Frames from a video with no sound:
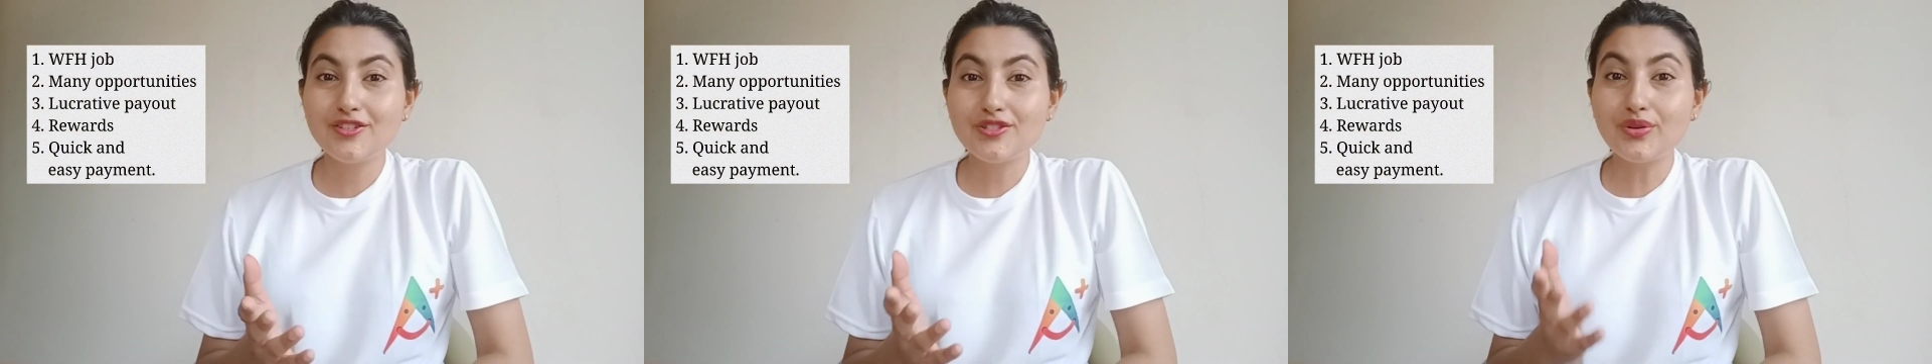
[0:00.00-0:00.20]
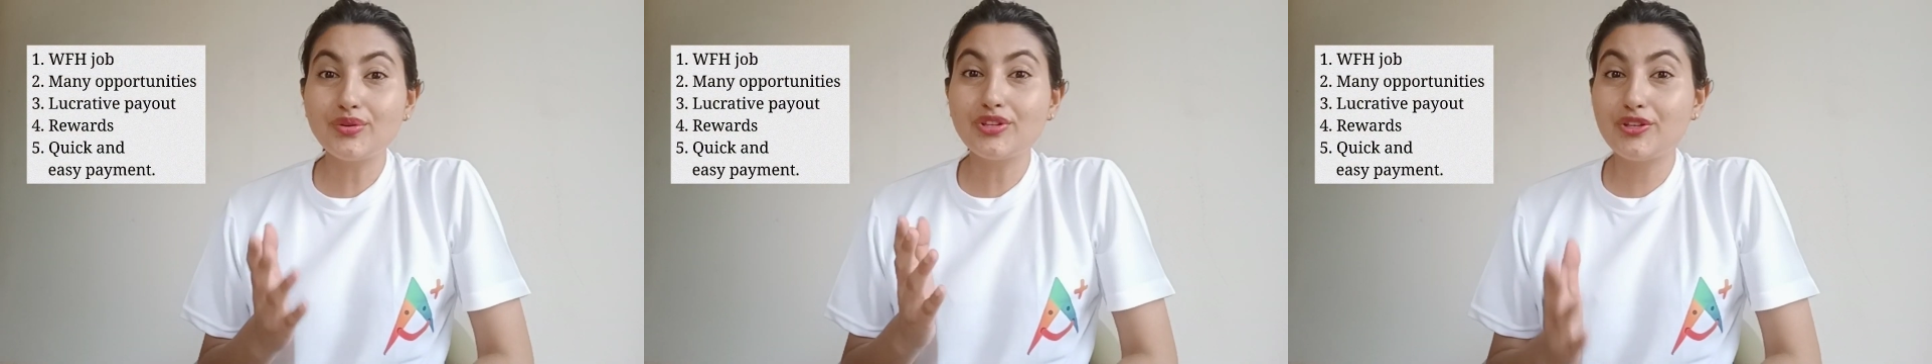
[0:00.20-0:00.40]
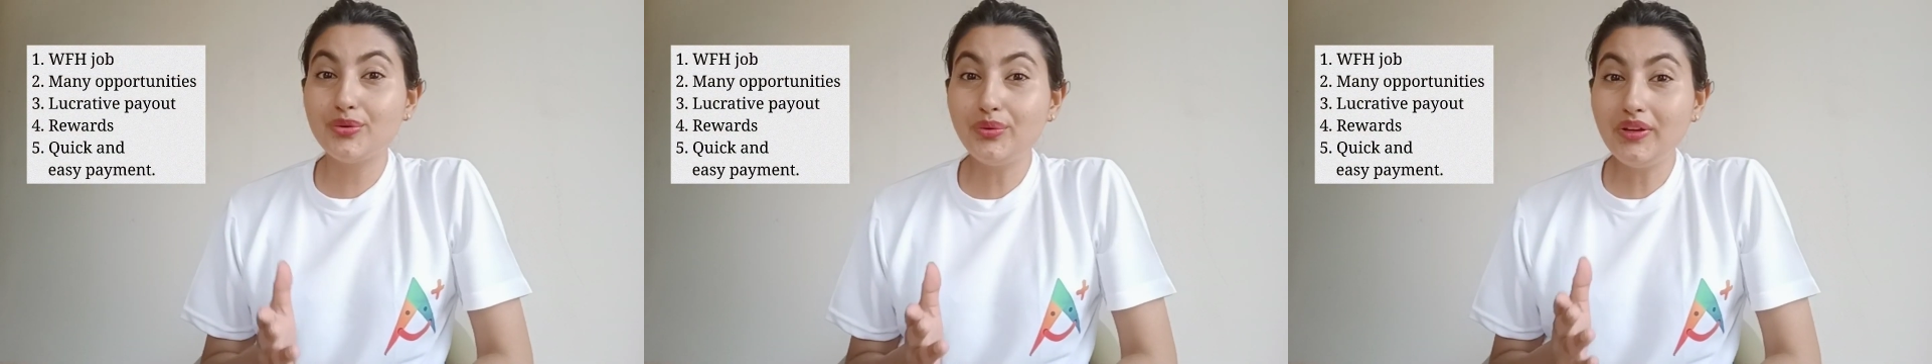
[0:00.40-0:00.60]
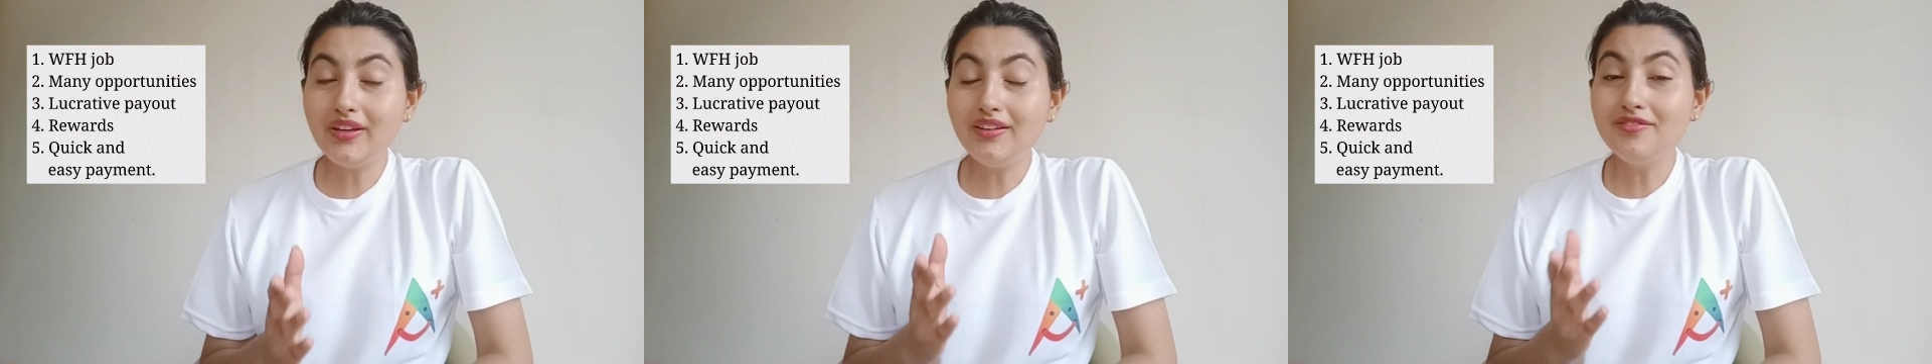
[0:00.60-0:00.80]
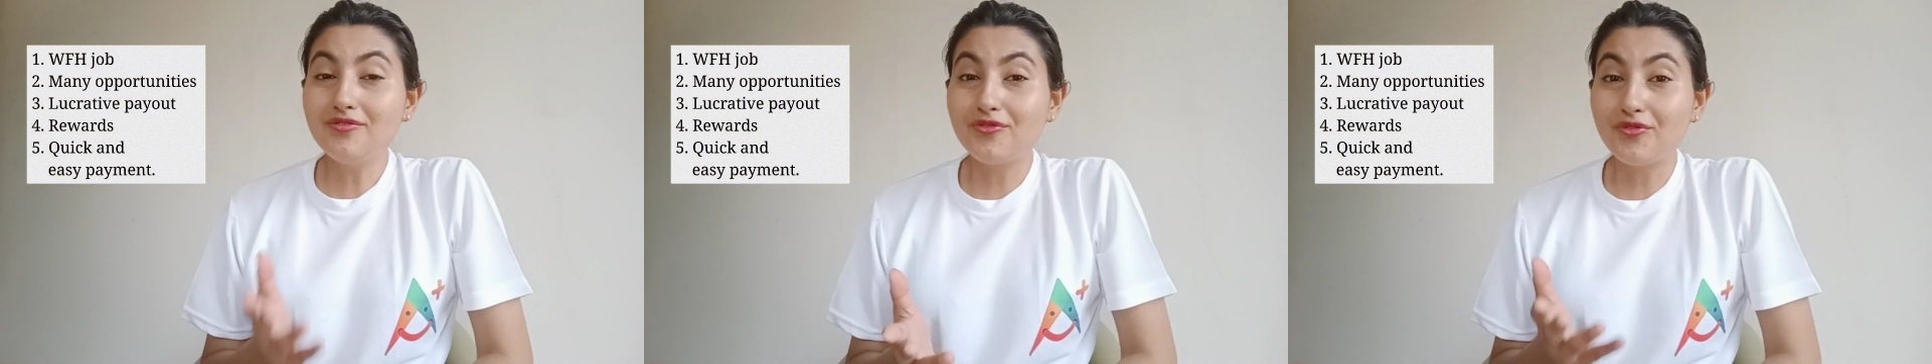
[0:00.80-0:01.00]
So you
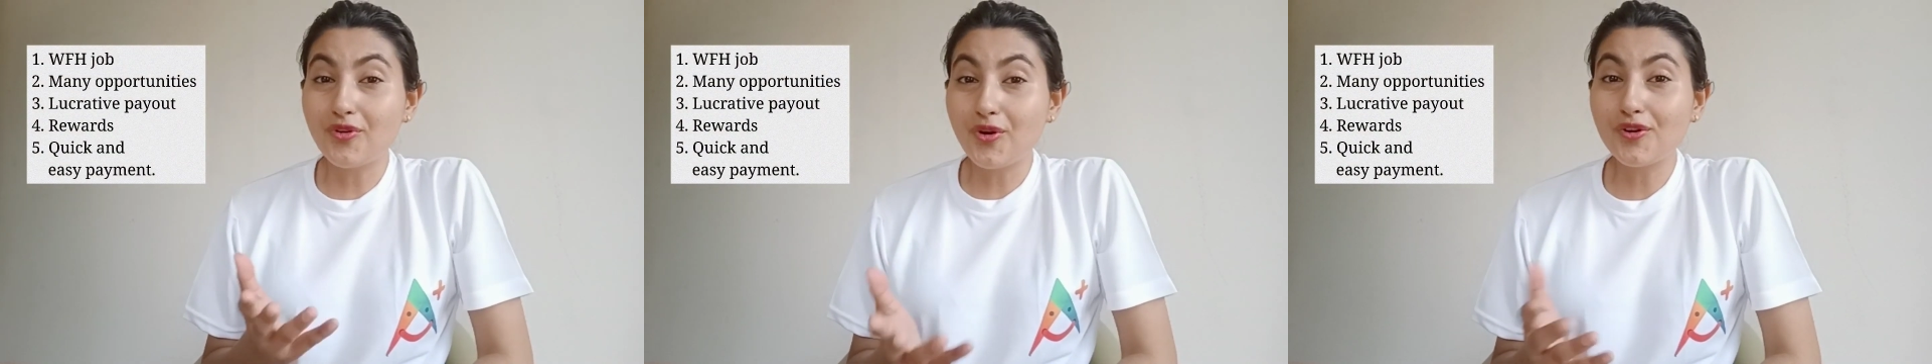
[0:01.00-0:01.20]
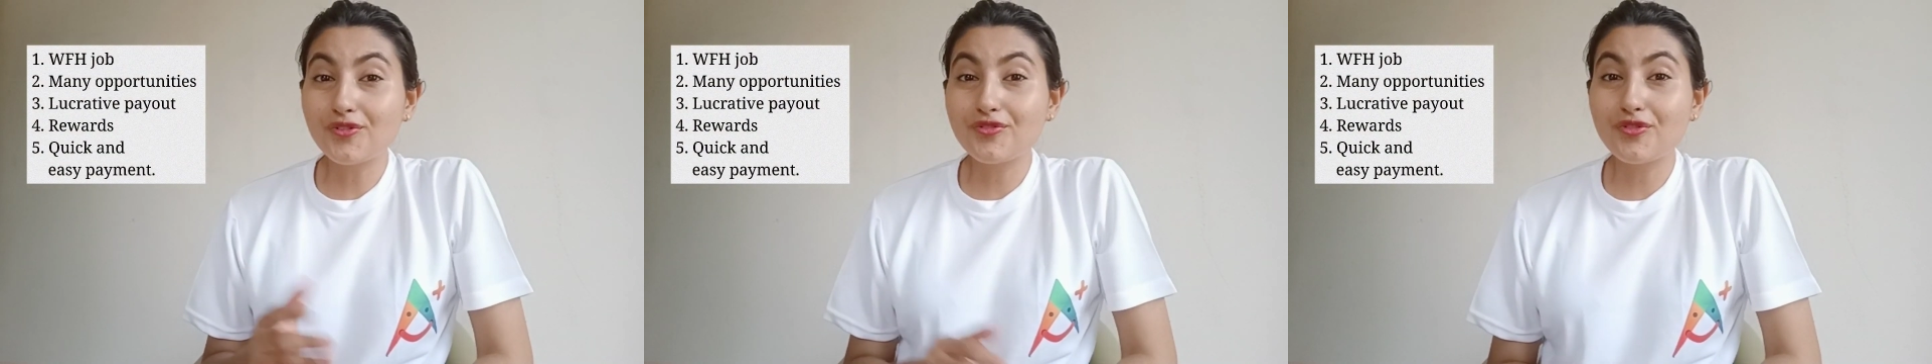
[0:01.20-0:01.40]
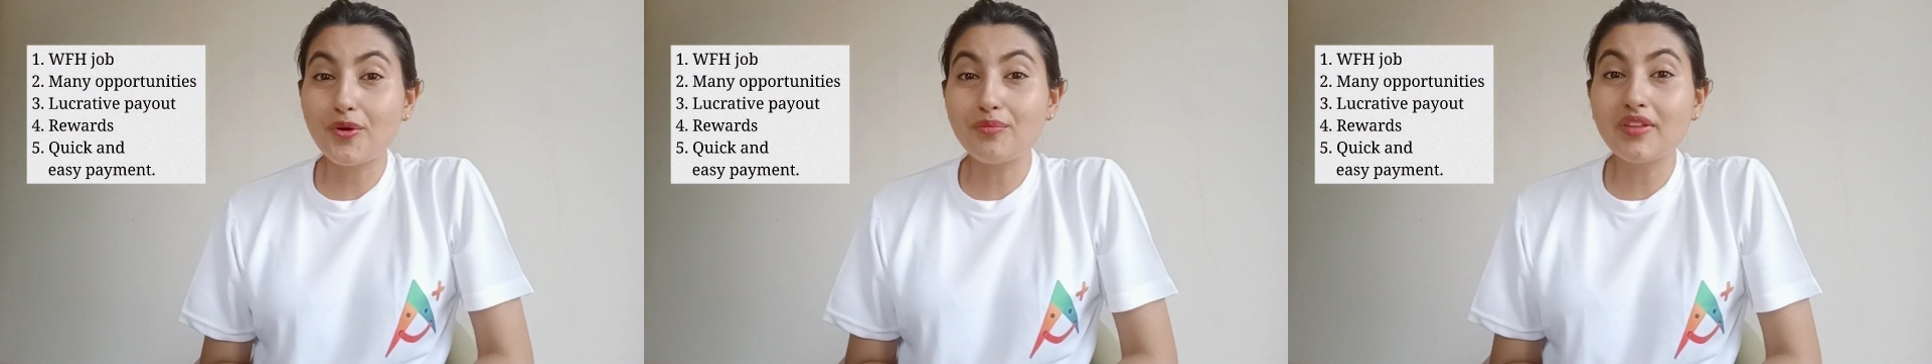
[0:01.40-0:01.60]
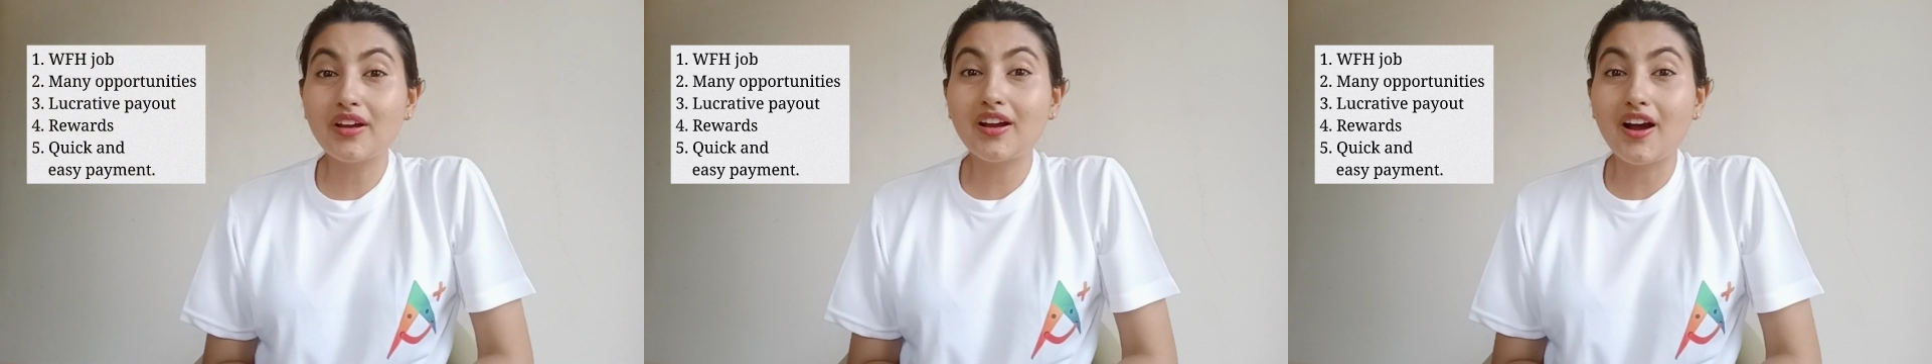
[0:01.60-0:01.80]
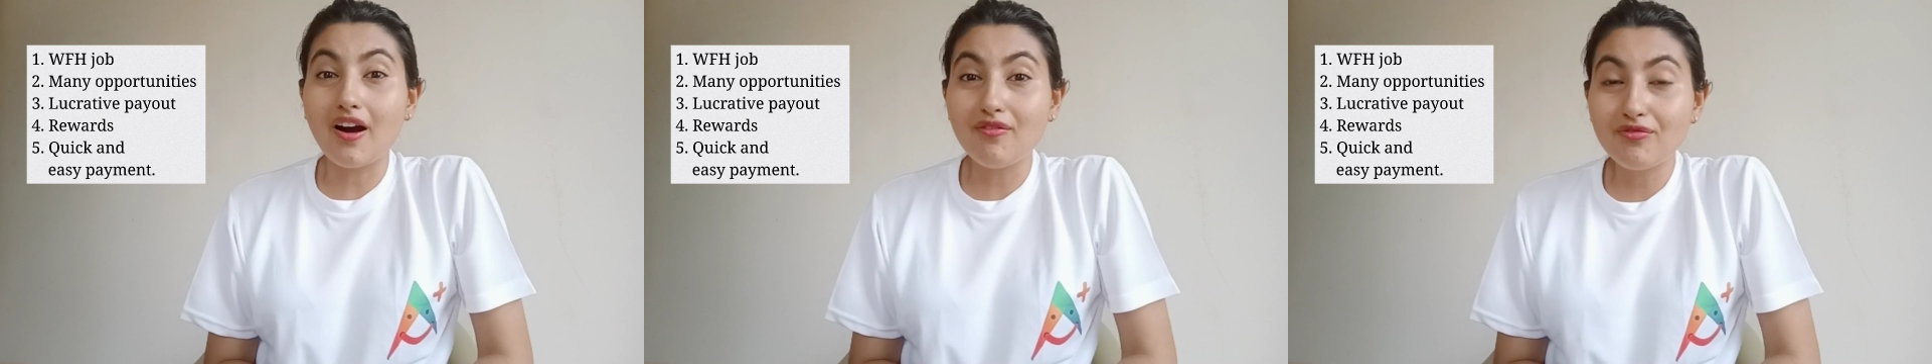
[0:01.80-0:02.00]
can work from the
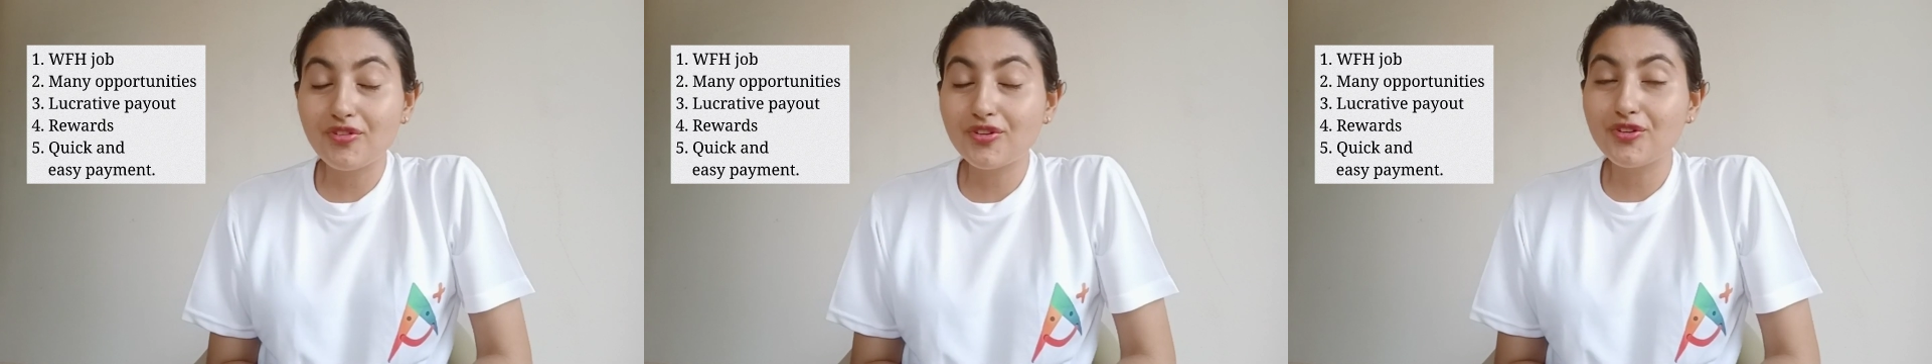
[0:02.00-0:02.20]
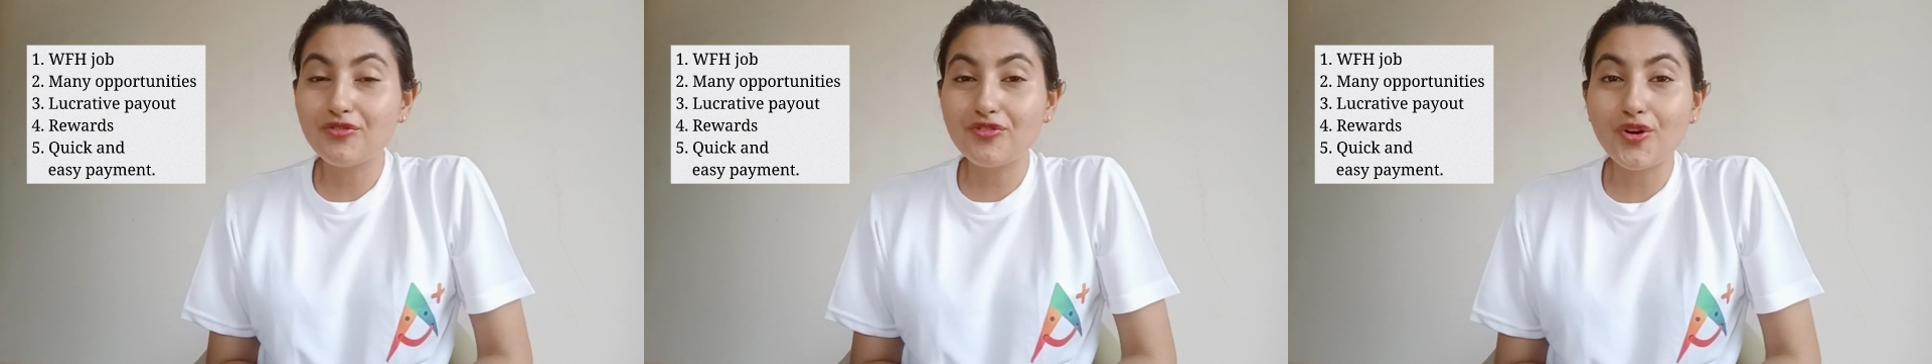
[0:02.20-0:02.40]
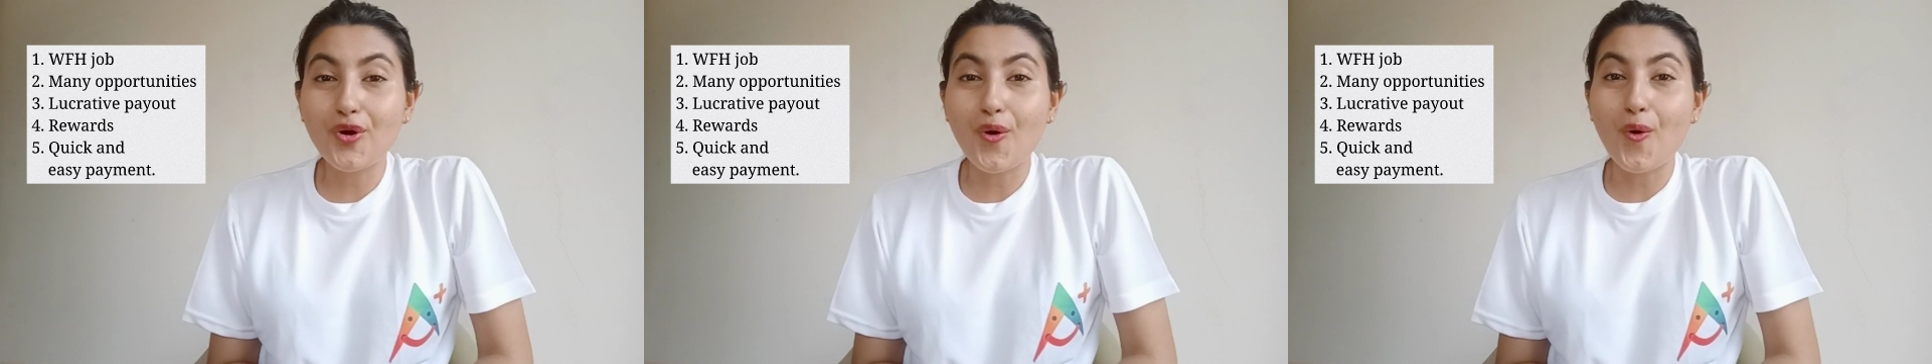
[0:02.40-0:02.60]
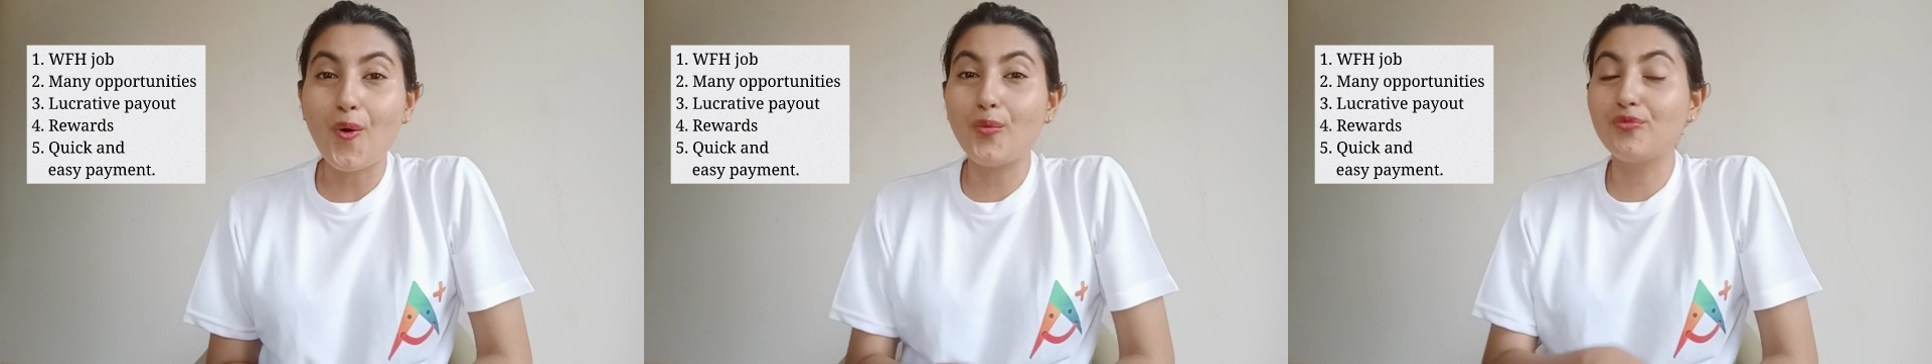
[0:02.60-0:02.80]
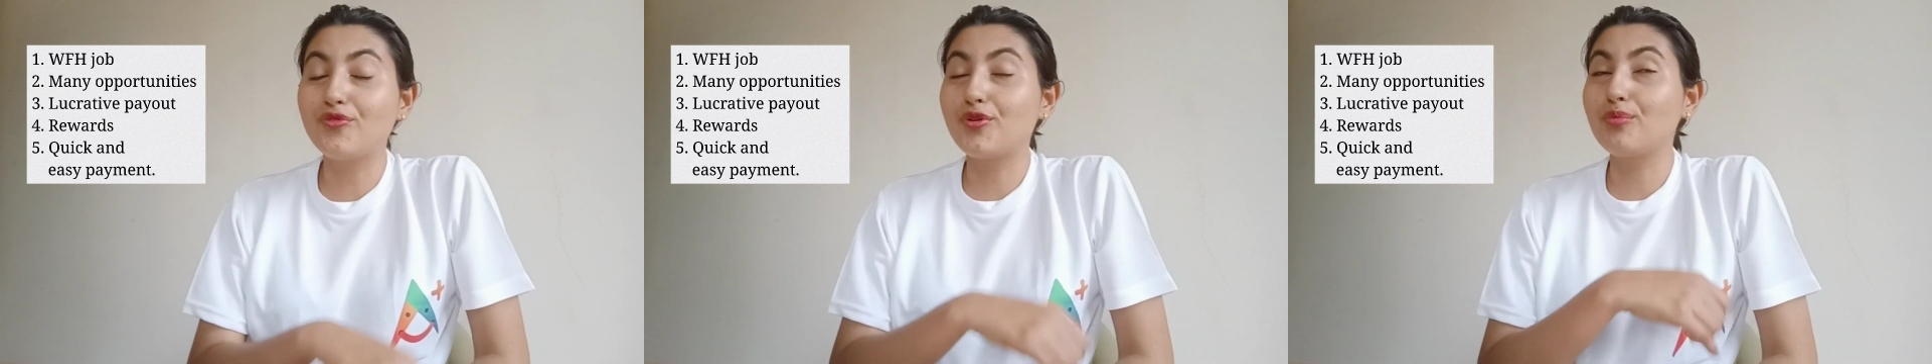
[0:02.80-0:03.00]
comfort of your home,